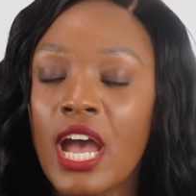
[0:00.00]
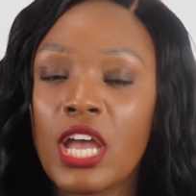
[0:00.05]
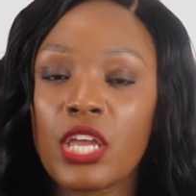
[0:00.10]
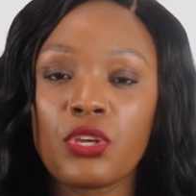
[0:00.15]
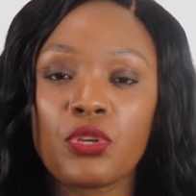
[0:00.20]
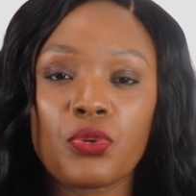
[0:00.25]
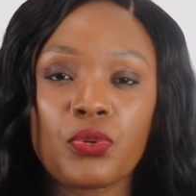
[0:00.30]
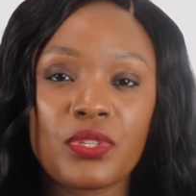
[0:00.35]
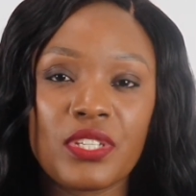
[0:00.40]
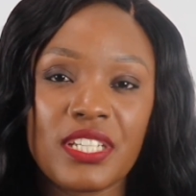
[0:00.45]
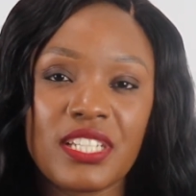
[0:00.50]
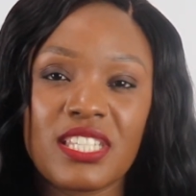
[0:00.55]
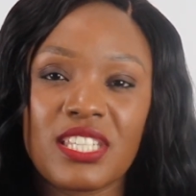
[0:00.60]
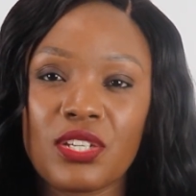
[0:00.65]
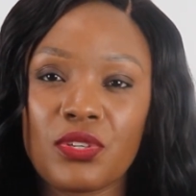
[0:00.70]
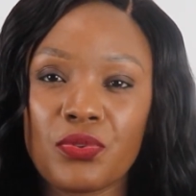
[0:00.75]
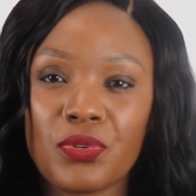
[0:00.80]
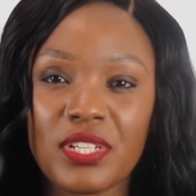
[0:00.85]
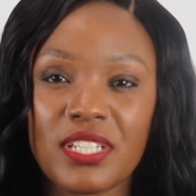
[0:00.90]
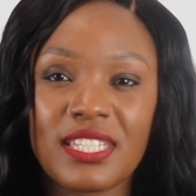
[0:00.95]

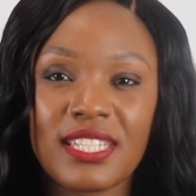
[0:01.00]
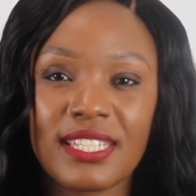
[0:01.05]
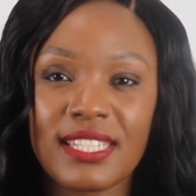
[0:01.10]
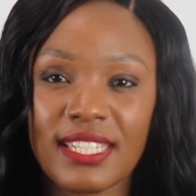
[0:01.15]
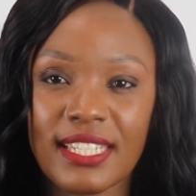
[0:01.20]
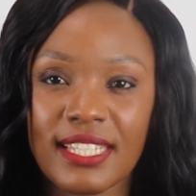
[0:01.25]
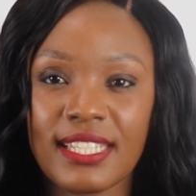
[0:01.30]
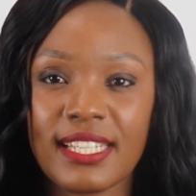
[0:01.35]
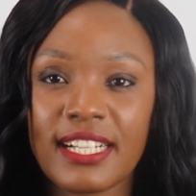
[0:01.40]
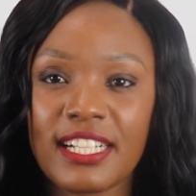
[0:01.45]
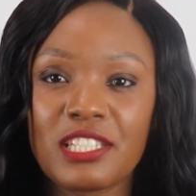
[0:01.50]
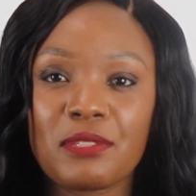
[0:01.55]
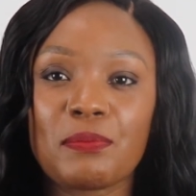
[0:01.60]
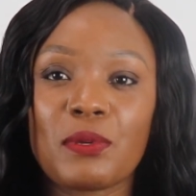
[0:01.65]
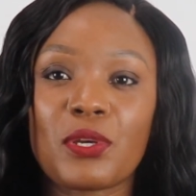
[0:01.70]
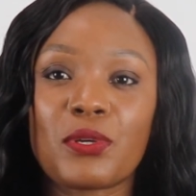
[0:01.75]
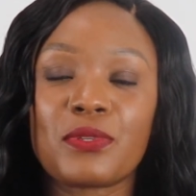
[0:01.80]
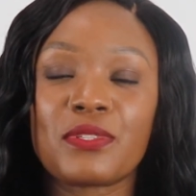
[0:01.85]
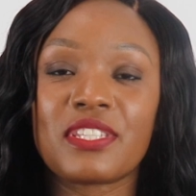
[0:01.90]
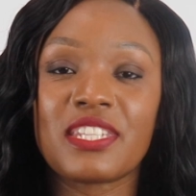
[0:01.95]
nitty-gritty details
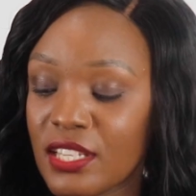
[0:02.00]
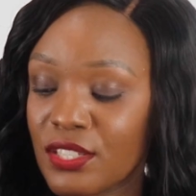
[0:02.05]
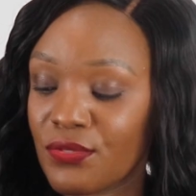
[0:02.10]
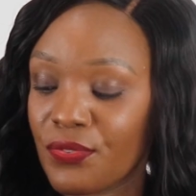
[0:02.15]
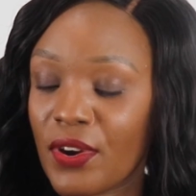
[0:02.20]
because these